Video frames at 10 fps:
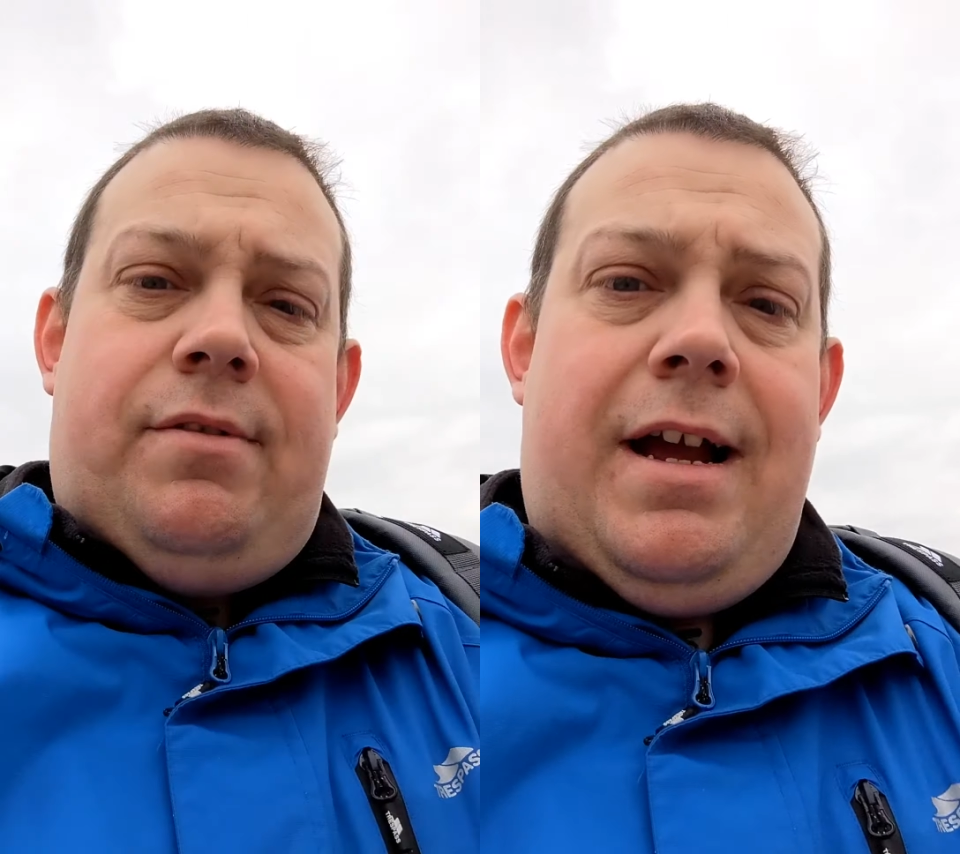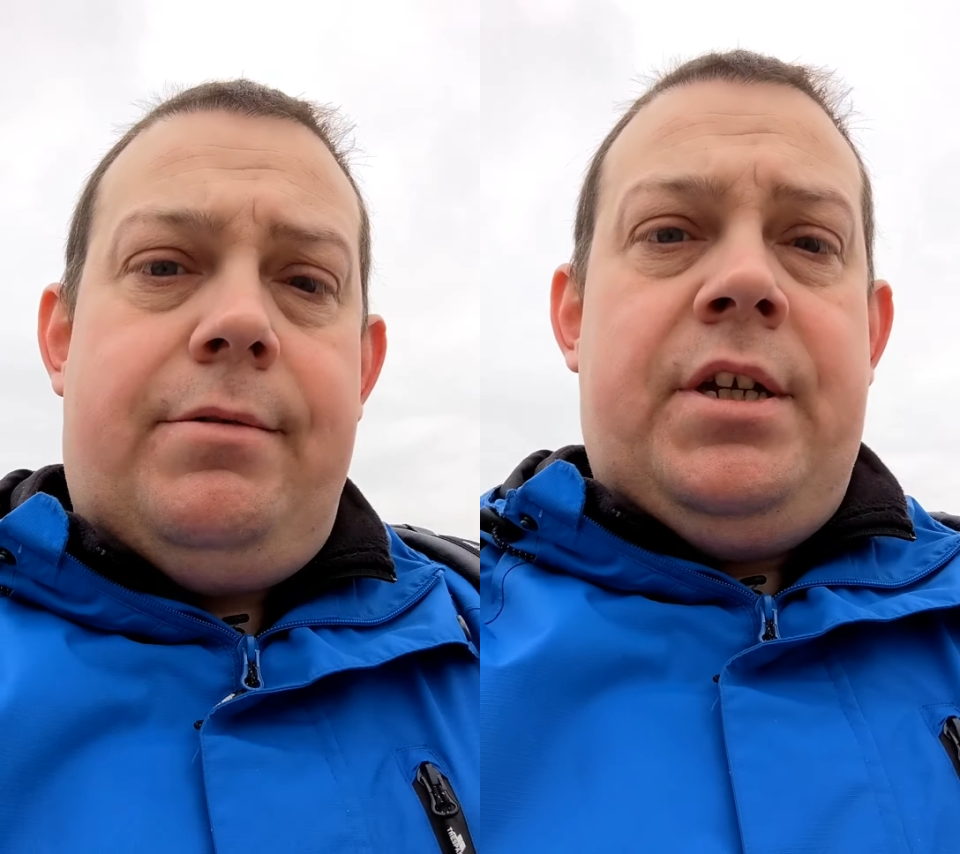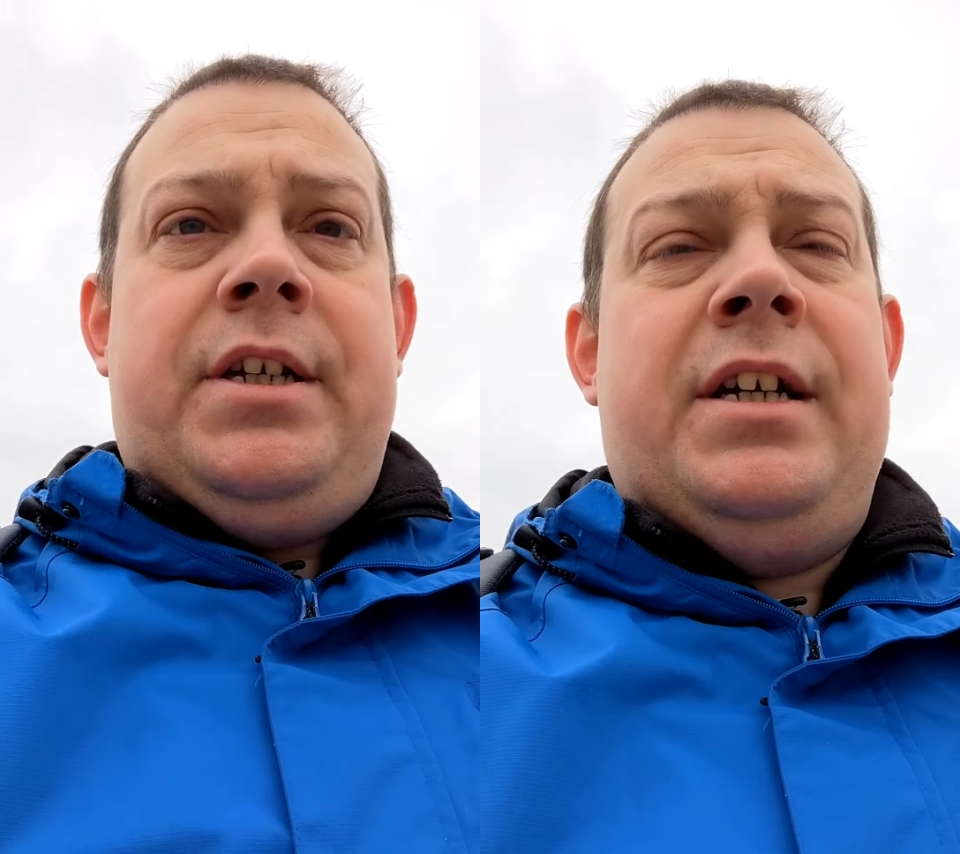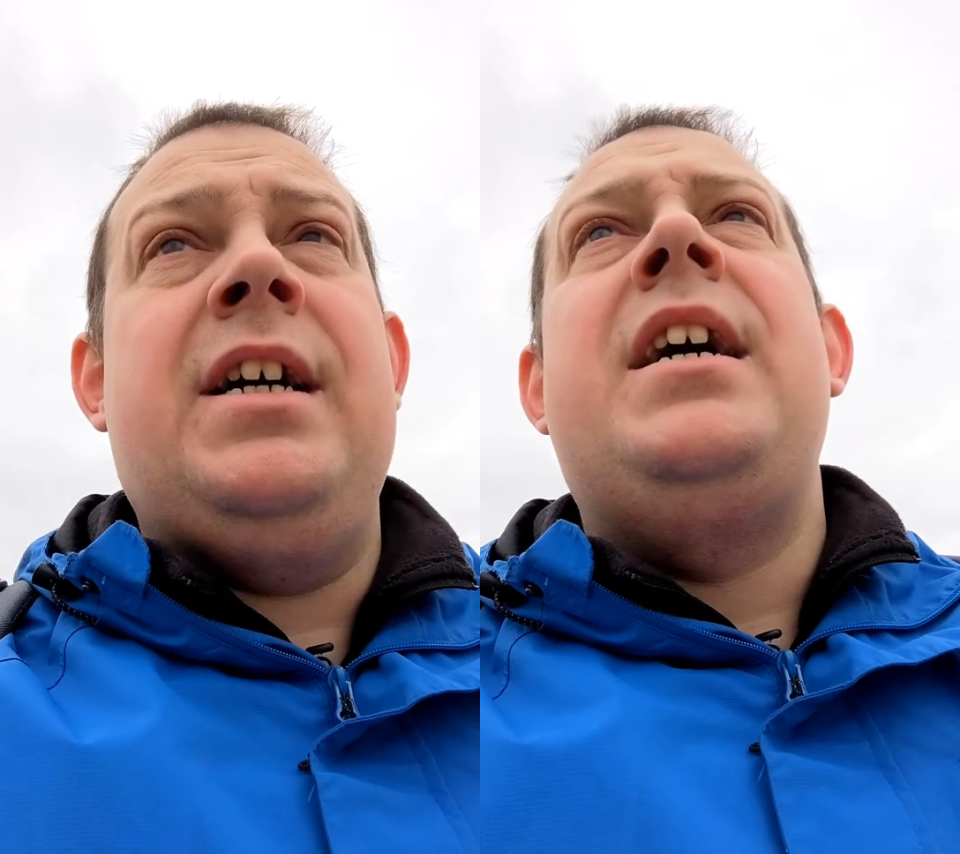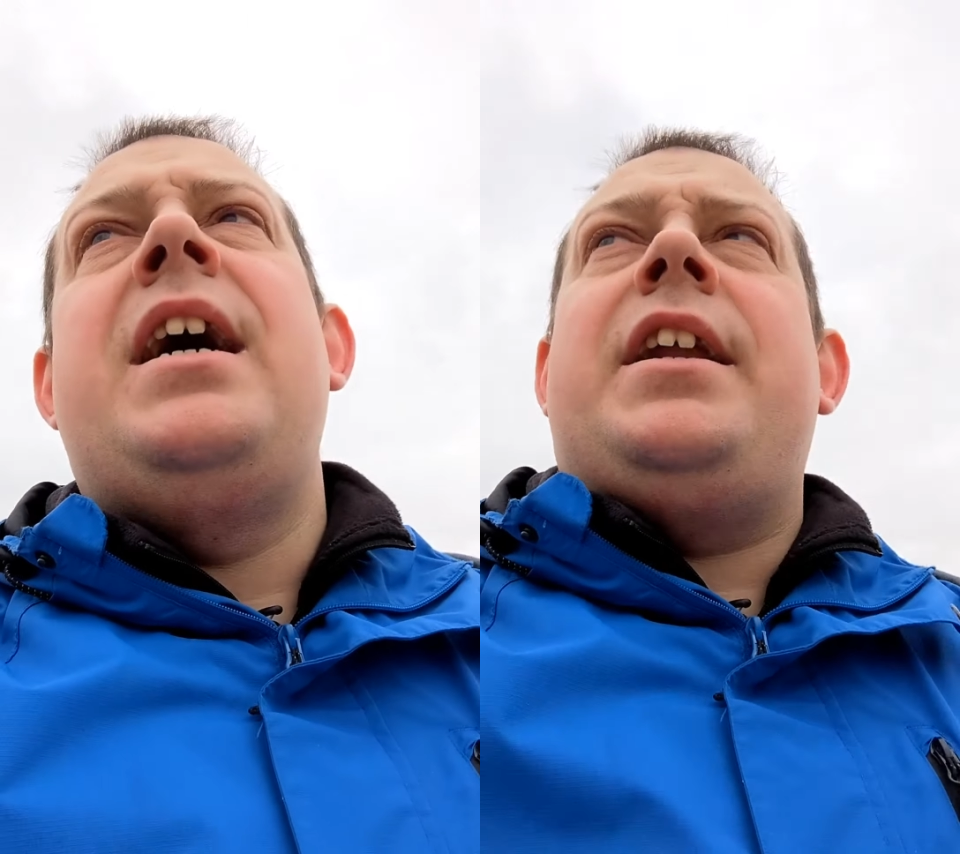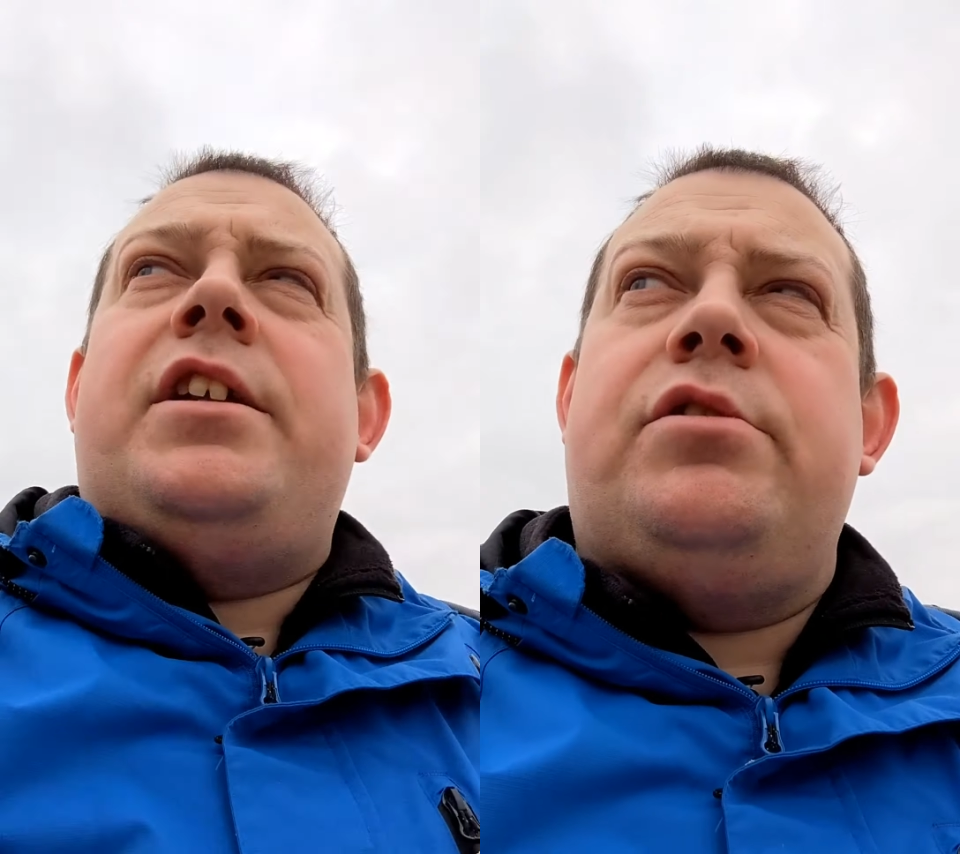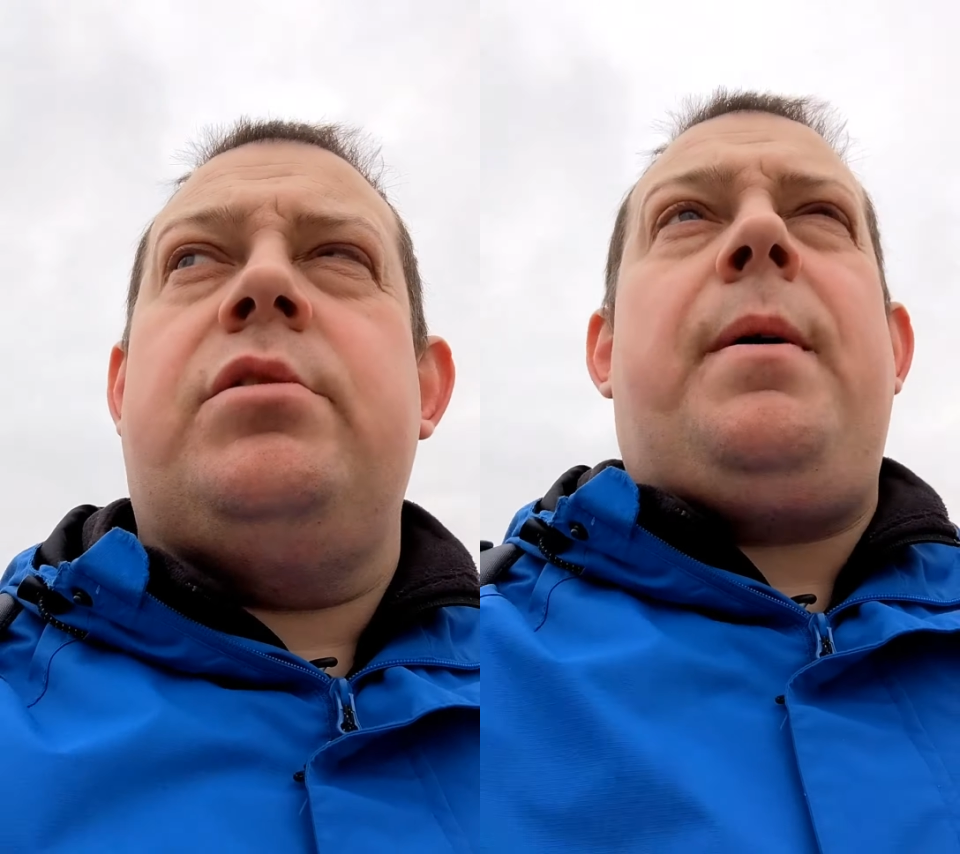around and then runs